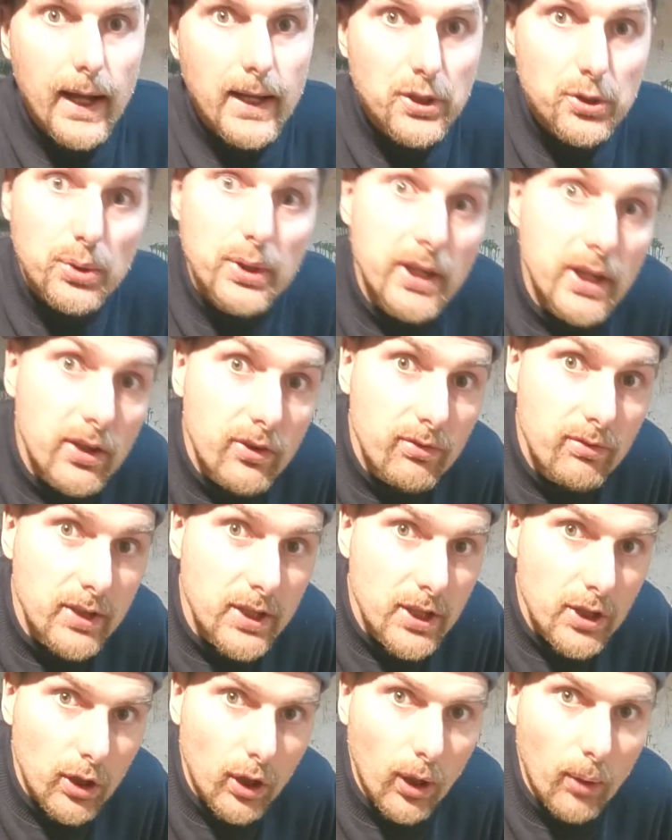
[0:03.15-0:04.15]
In today's
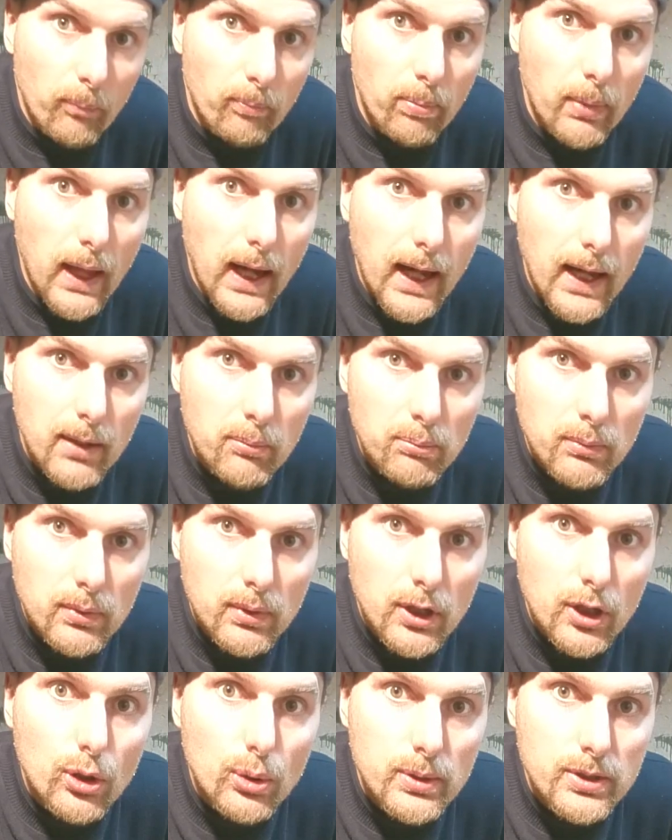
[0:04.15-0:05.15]
video,
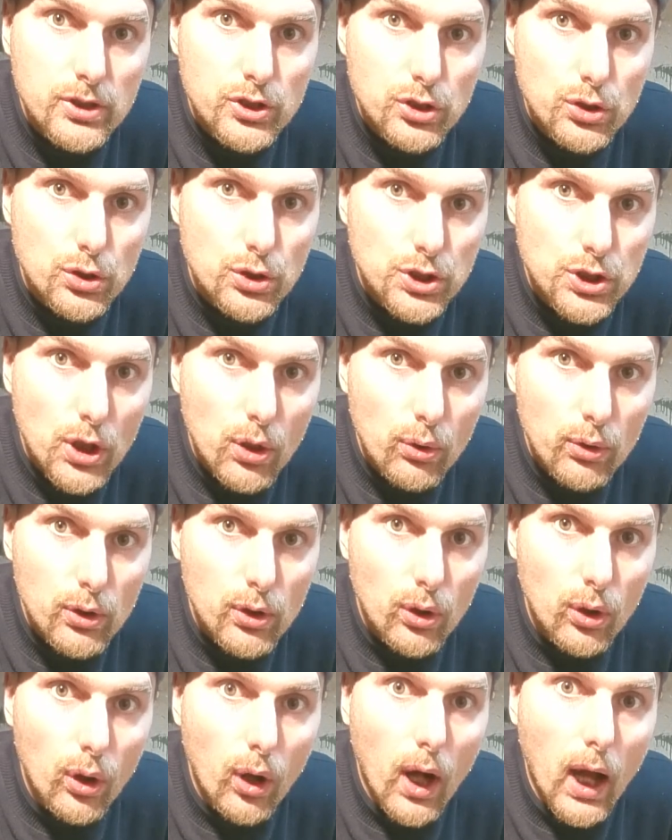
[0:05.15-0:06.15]
I'm going to show
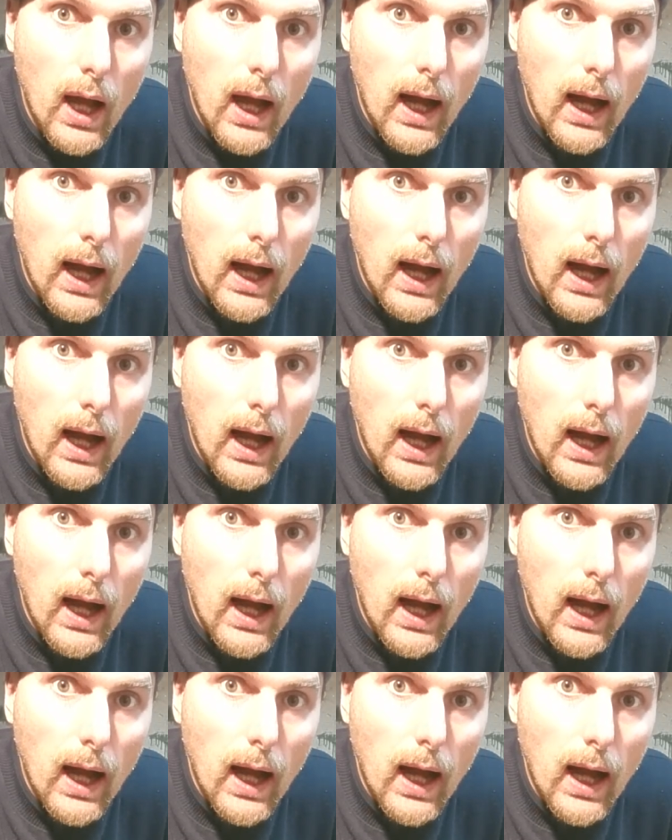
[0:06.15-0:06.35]
you